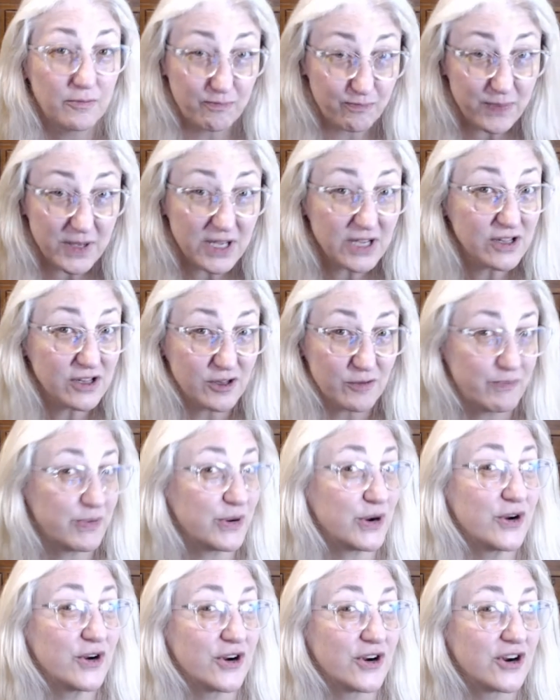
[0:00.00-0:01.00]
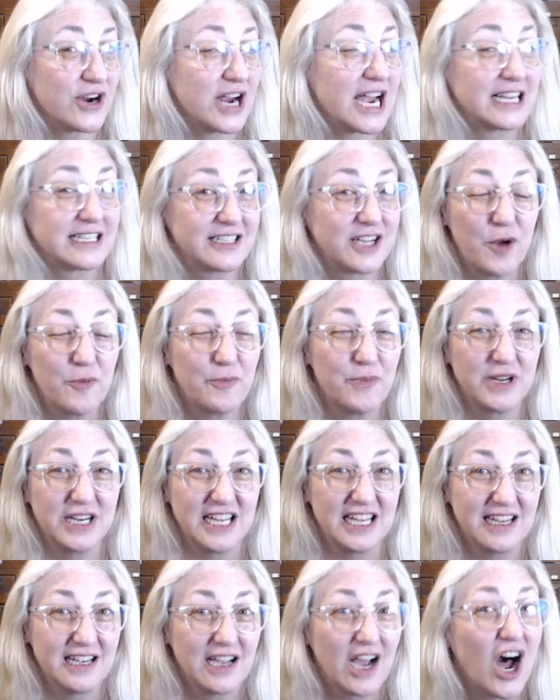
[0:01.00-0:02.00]
Bill Burr and company
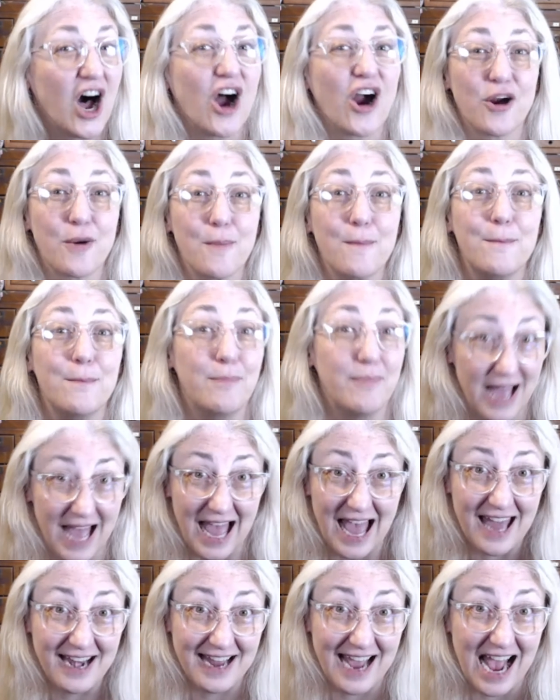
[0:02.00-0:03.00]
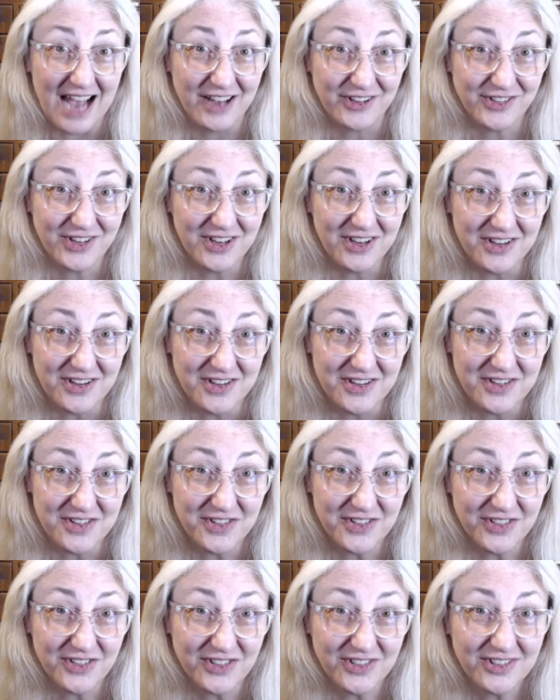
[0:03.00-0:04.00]
are
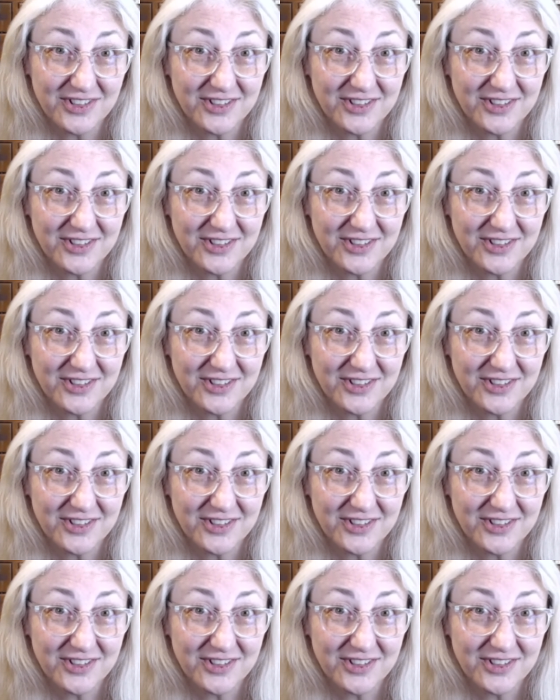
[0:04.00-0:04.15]
badasses.